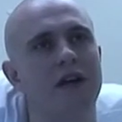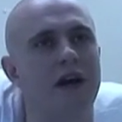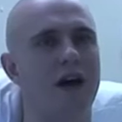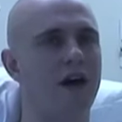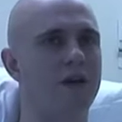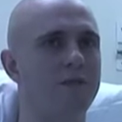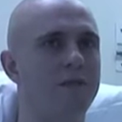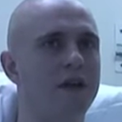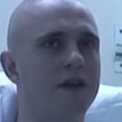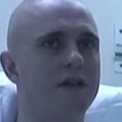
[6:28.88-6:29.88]

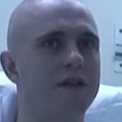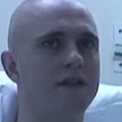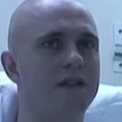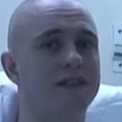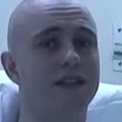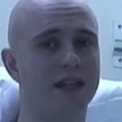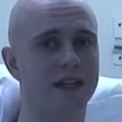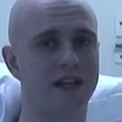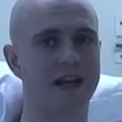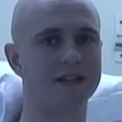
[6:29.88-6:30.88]

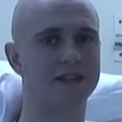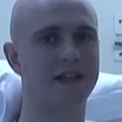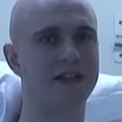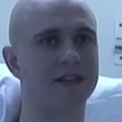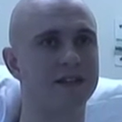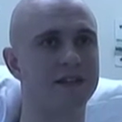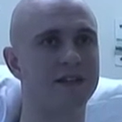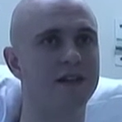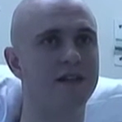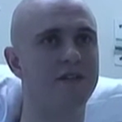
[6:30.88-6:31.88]
Testicular cancer is
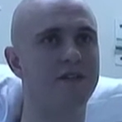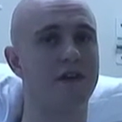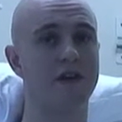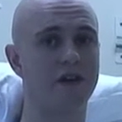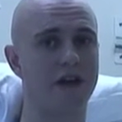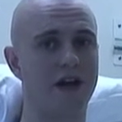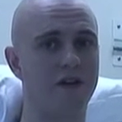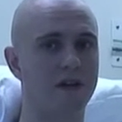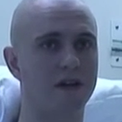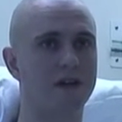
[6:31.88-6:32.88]
a very good
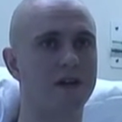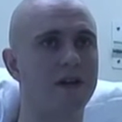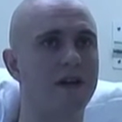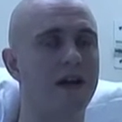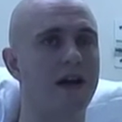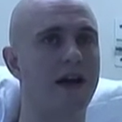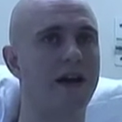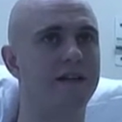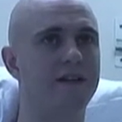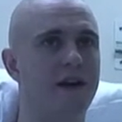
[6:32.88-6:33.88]
outlook,
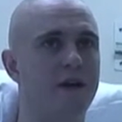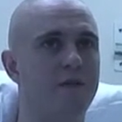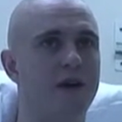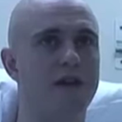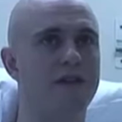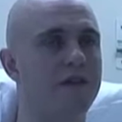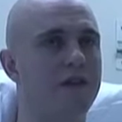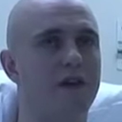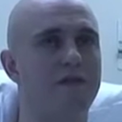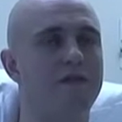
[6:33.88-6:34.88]
and
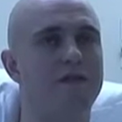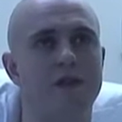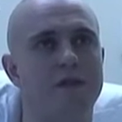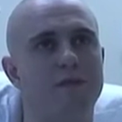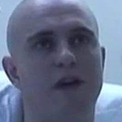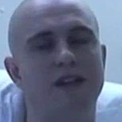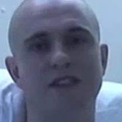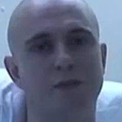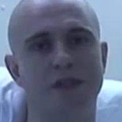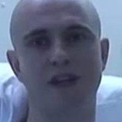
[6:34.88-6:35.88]

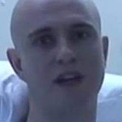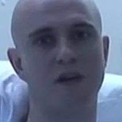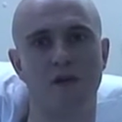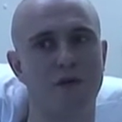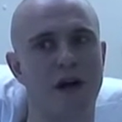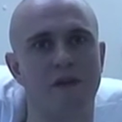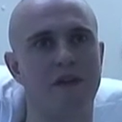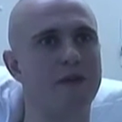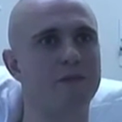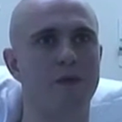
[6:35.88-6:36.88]
90% or around
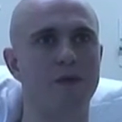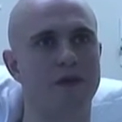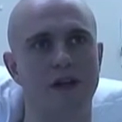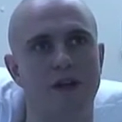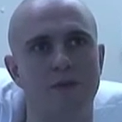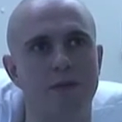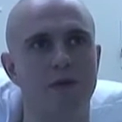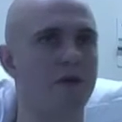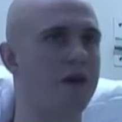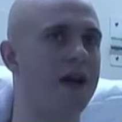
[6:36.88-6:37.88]
that, a little bit
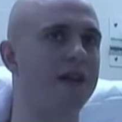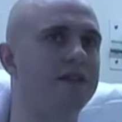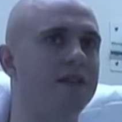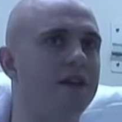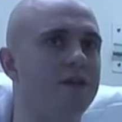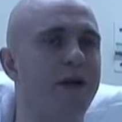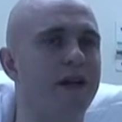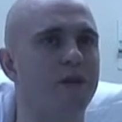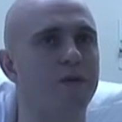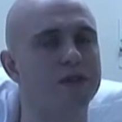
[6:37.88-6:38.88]
more or less,
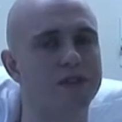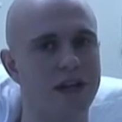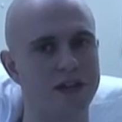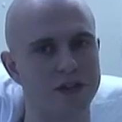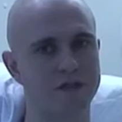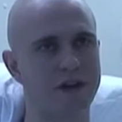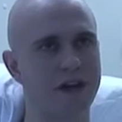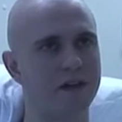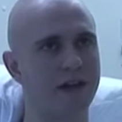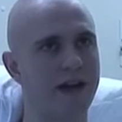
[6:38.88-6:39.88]
depending on what stage you're
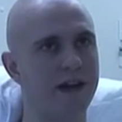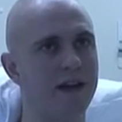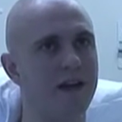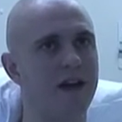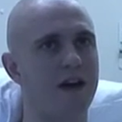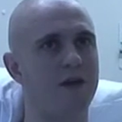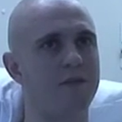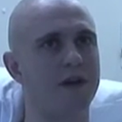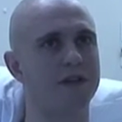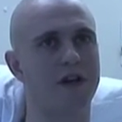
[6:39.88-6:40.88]
found at,
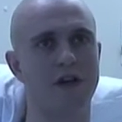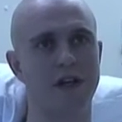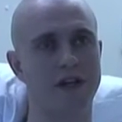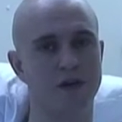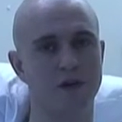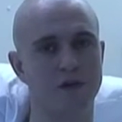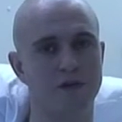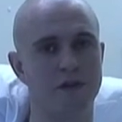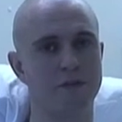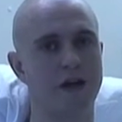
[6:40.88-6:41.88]
are totally cured
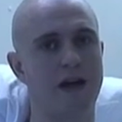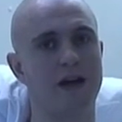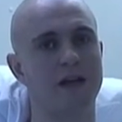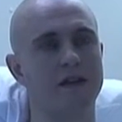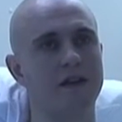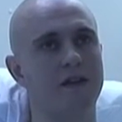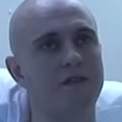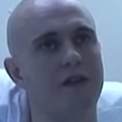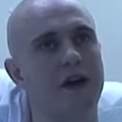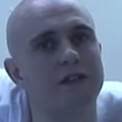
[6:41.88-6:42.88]
from their,
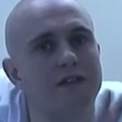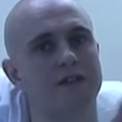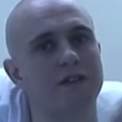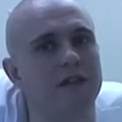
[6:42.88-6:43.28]
first